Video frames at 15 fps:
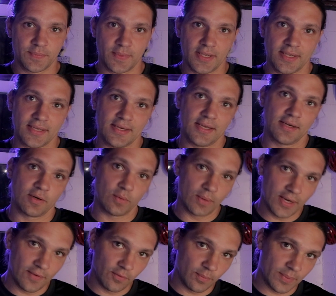bike and not a
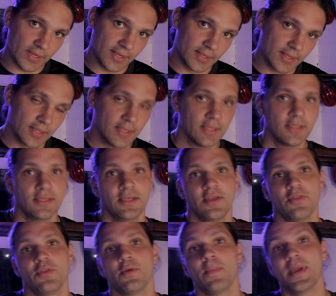gravel bike,
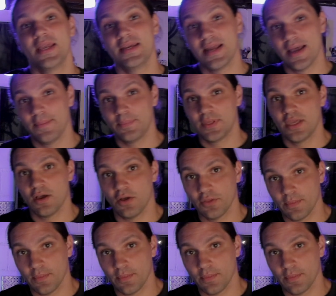there may not be all